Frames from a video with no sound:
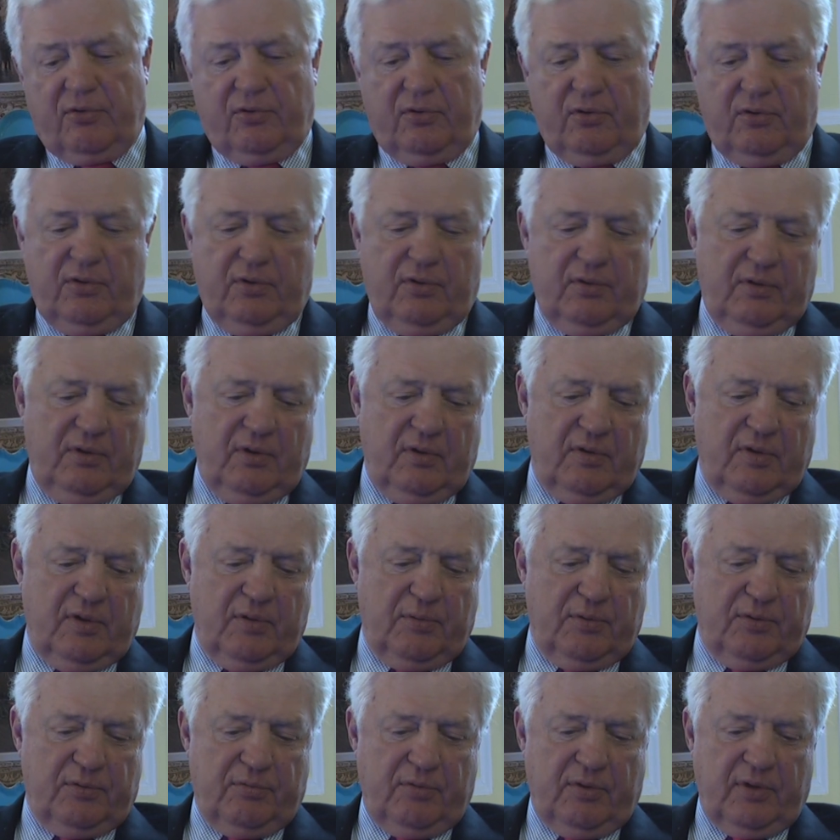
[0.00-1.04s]
So
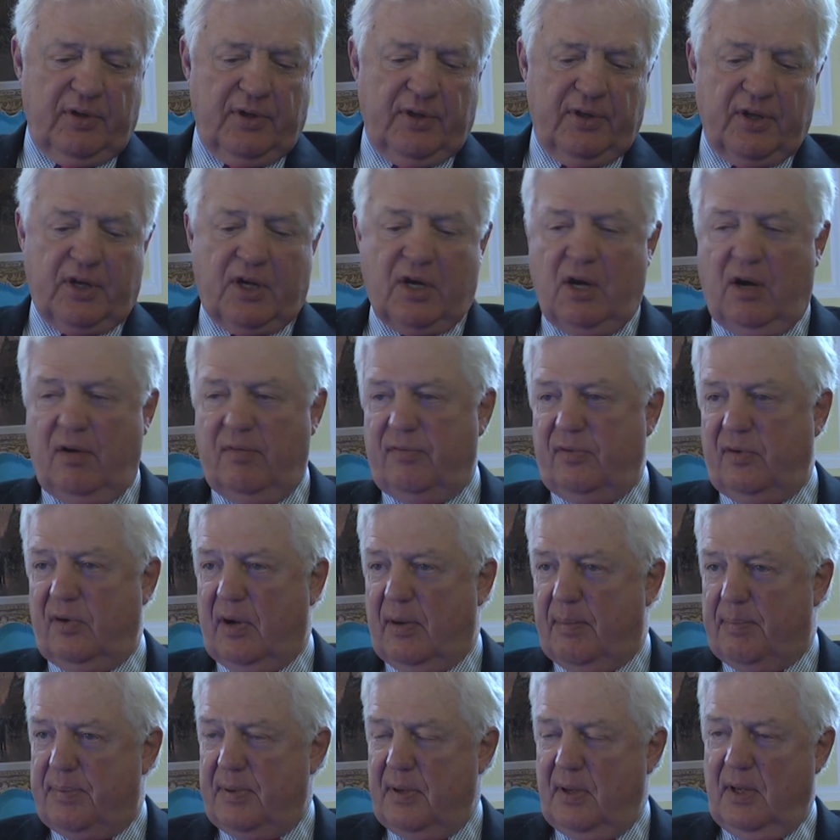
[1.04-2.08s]
it was really the
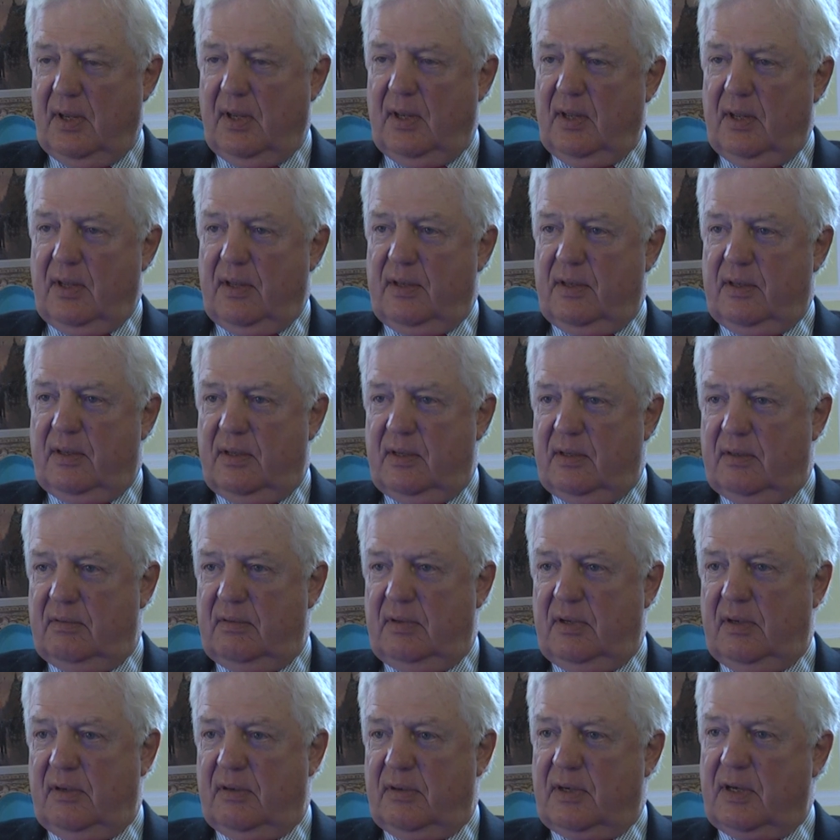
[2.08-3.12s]
cover-up that
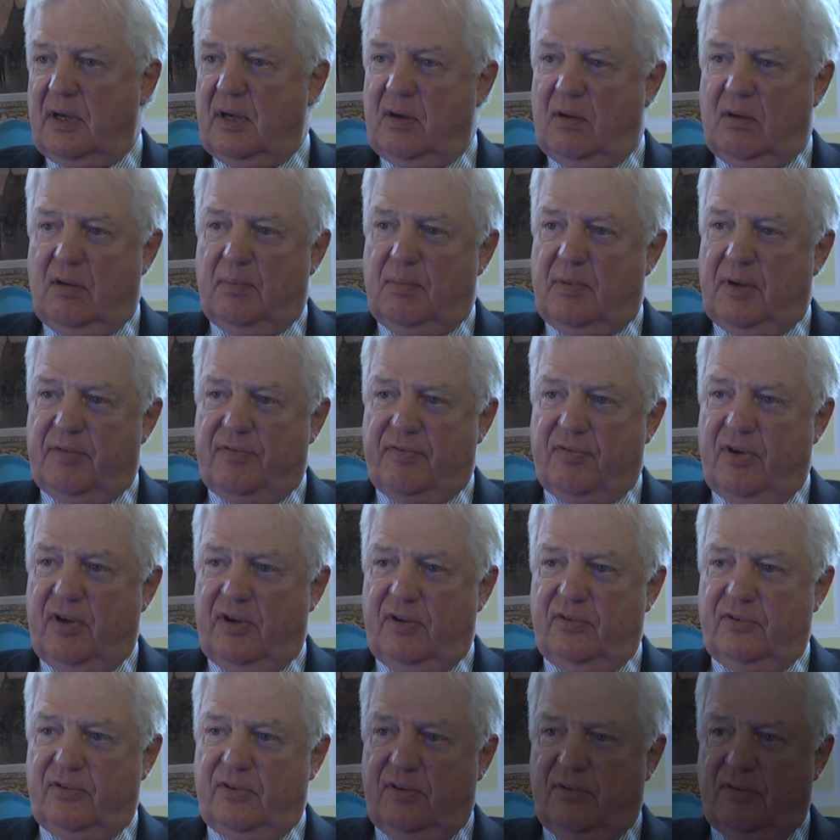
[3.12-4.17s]
got all my friends